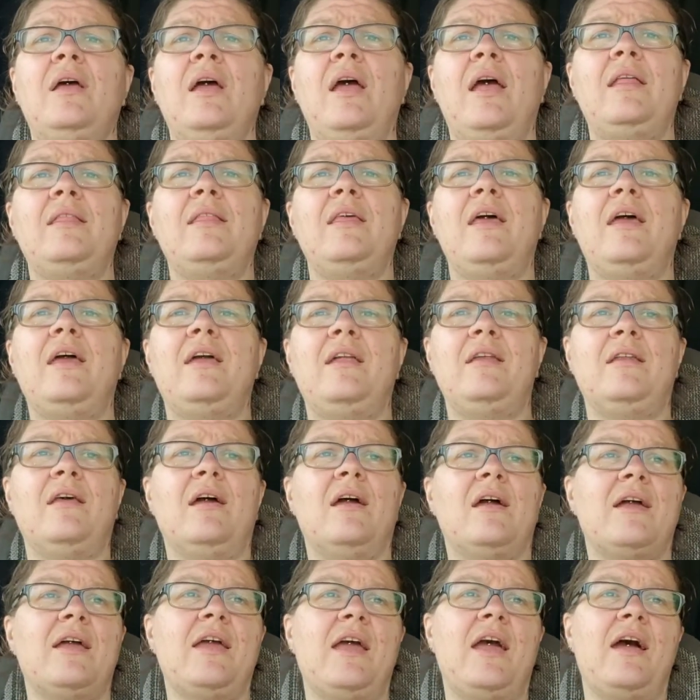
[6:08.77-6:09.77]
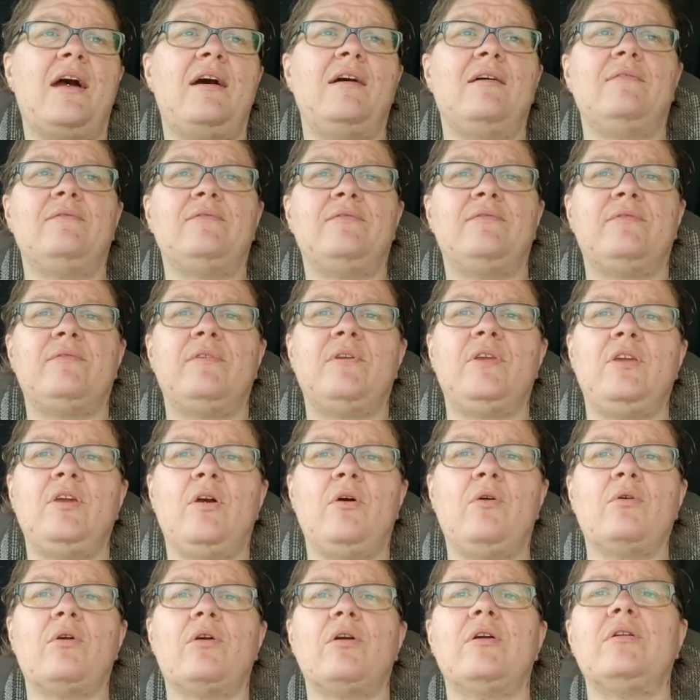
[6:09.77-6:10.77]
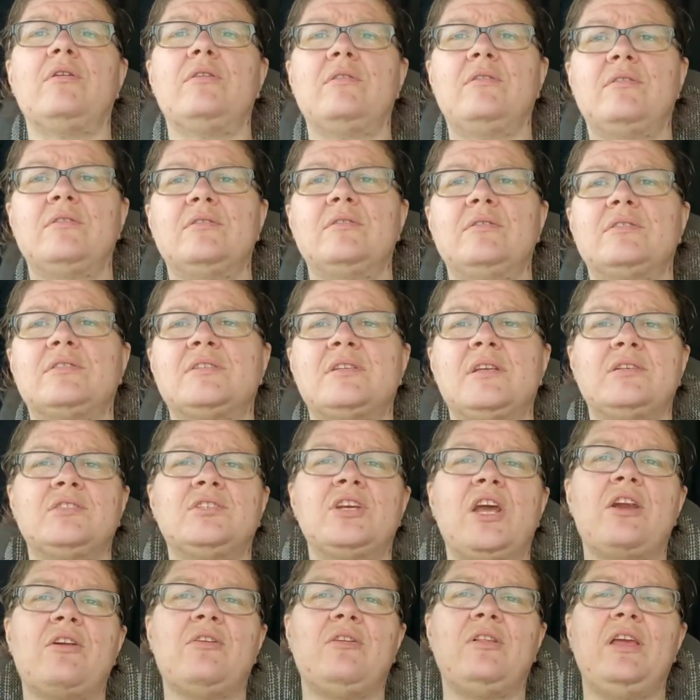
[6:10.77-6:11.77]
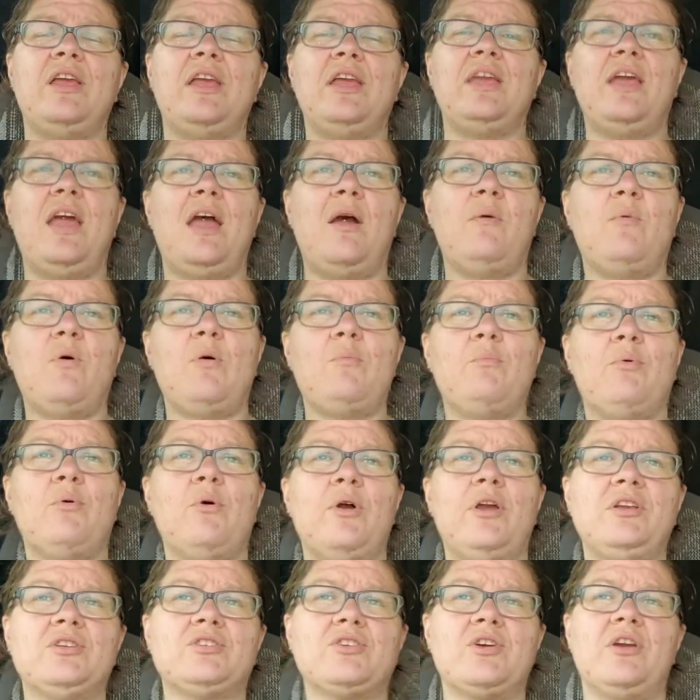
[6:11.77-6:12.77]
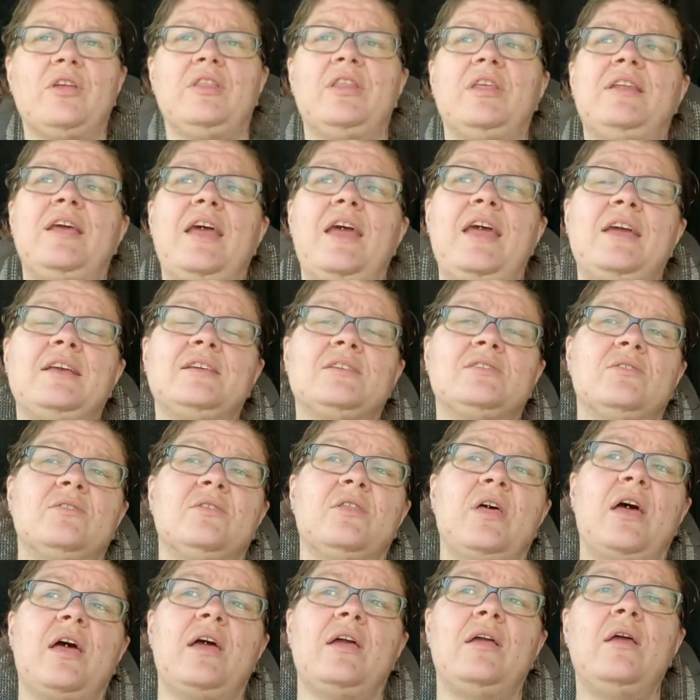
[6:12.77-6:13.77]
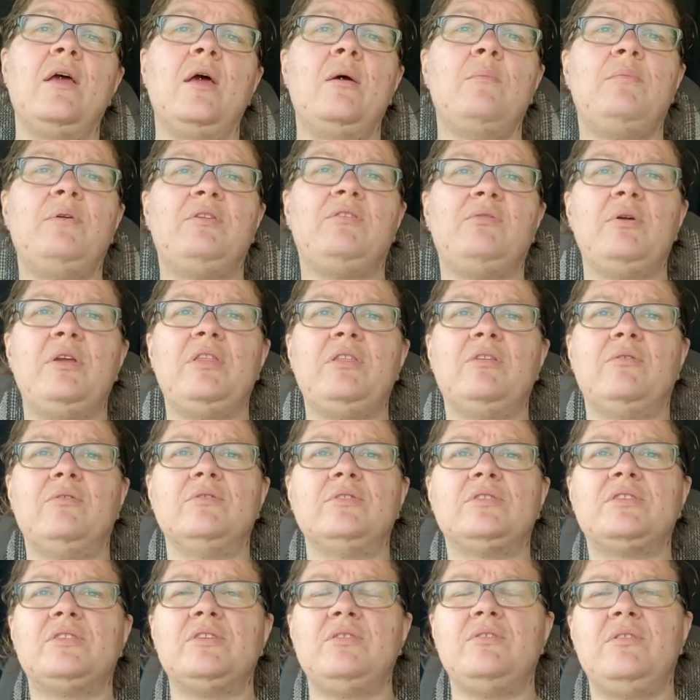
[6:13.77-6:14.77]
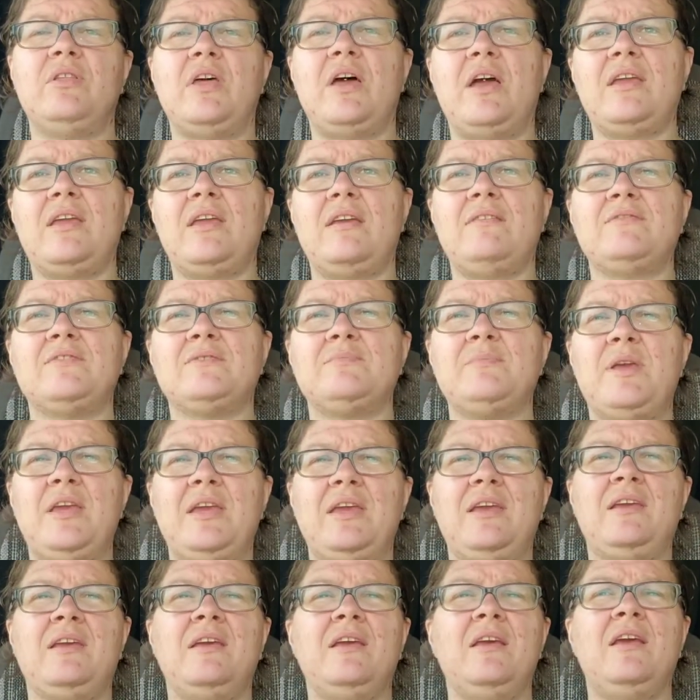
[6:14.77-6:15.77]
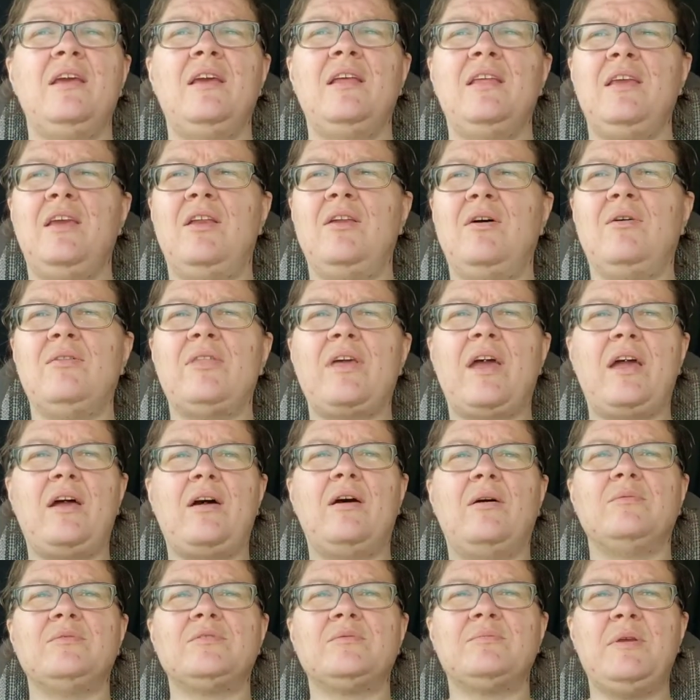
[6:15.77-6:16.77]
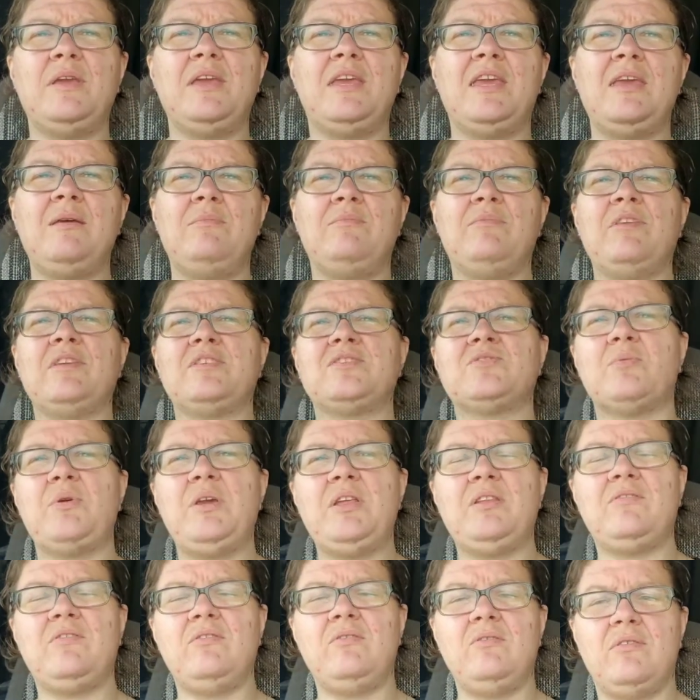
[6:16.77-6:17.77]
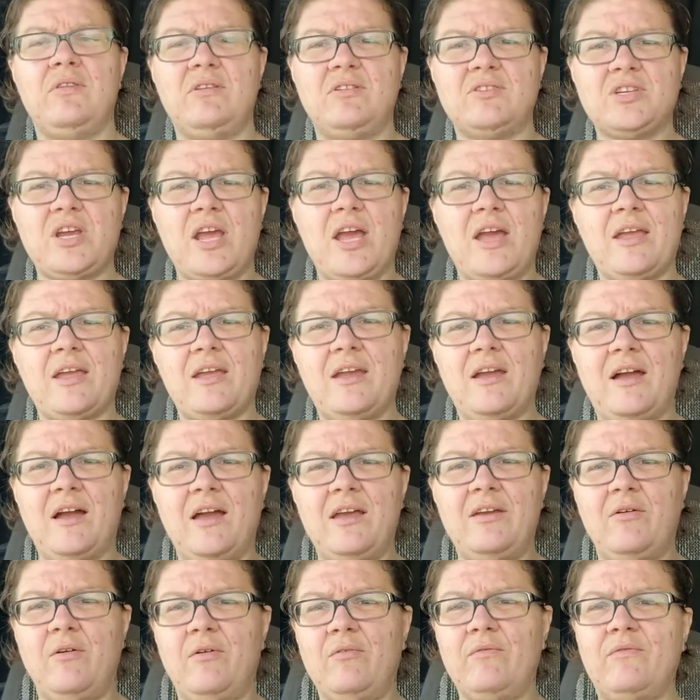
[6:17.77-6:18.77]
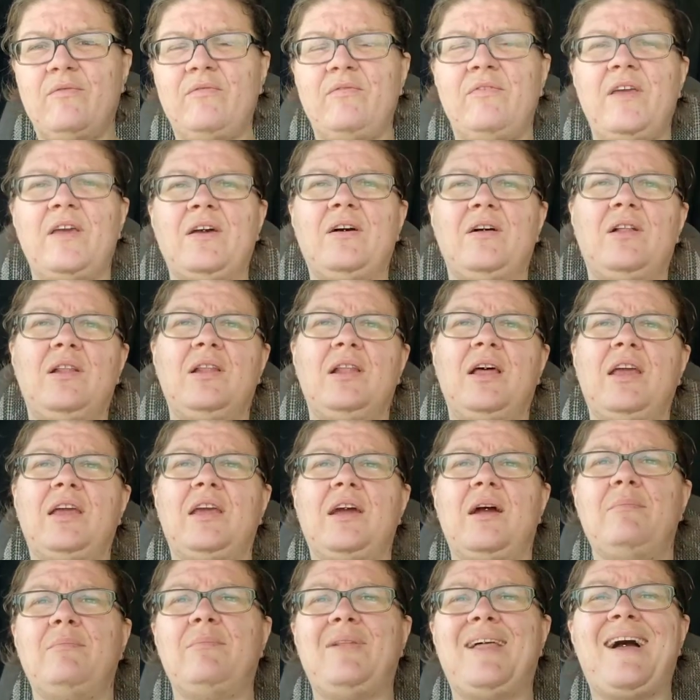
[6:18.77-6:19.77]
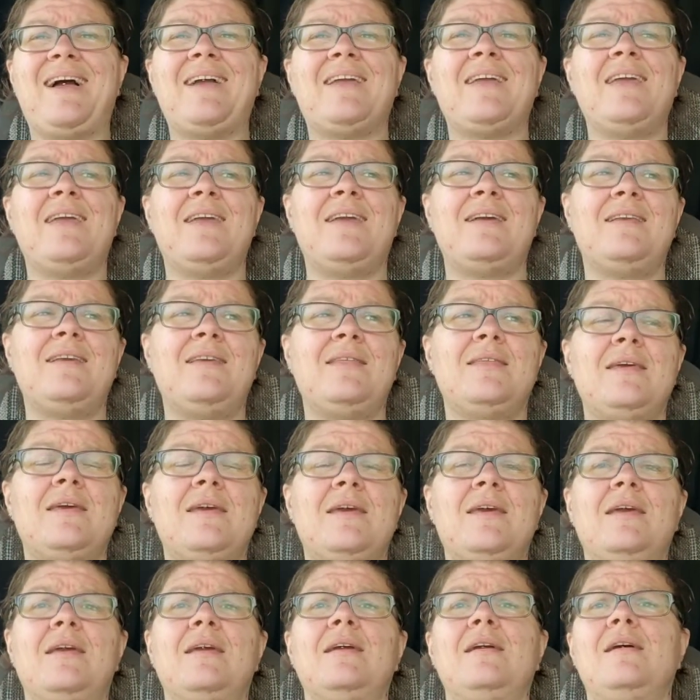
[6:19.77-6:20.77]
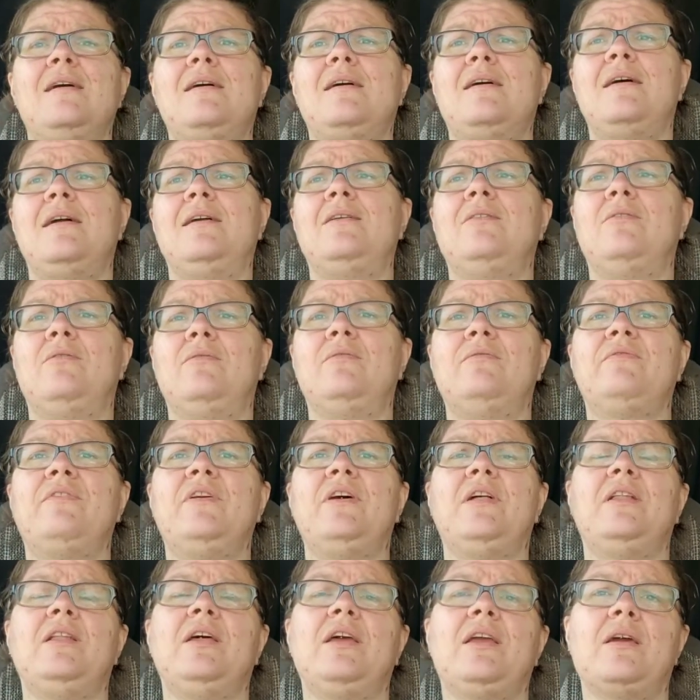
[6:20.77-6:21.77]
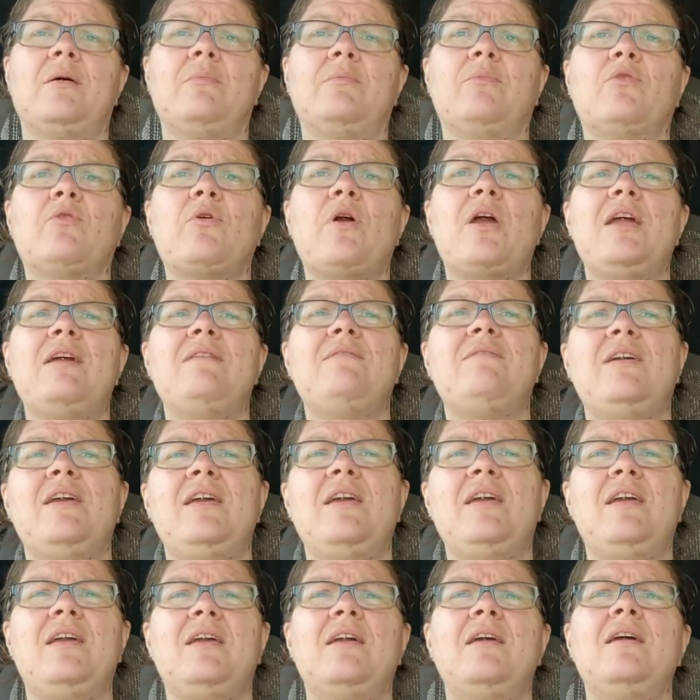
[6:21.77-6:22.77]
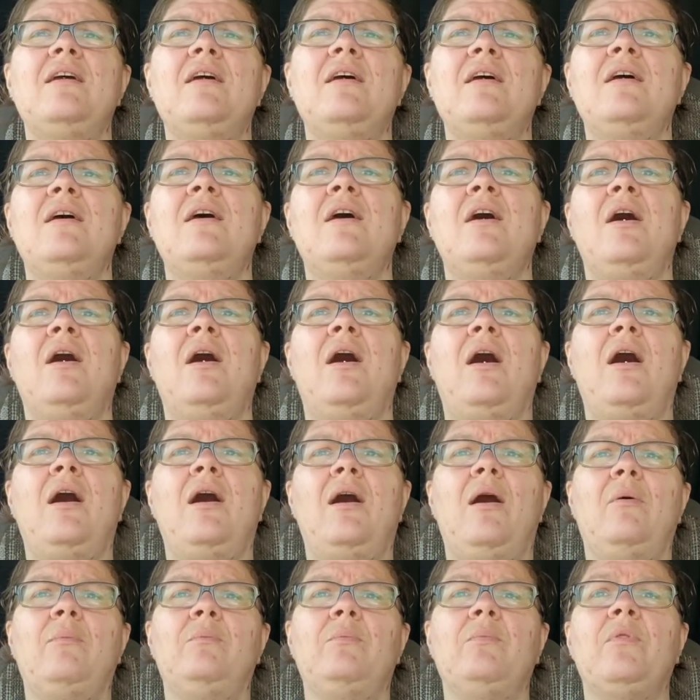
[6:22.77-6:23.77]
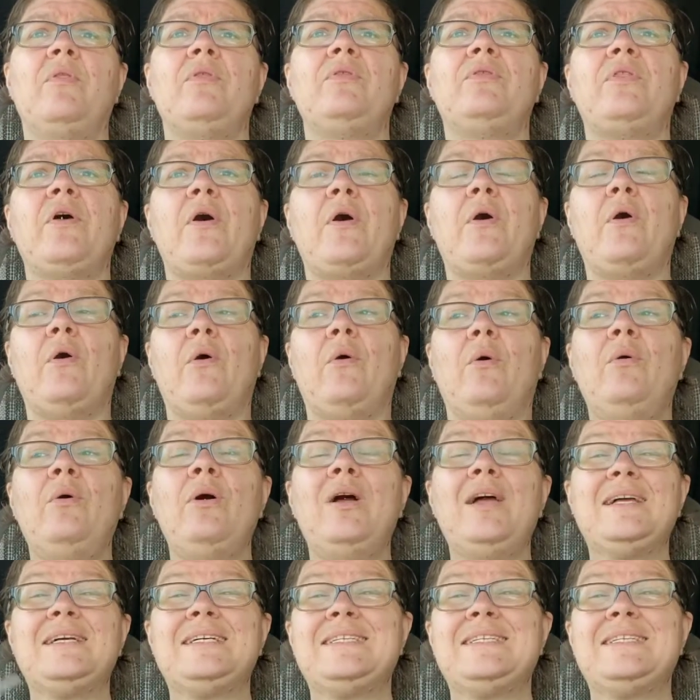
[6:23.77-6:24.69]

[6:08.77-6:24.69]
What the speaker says: And then I have yogurt, so generally at one point during the day, so that between those two, that gives me, you know, that helps me keep the sweet tooth in check. I don't feel like I'm lacking anything. I don't feel like I'm craving. Though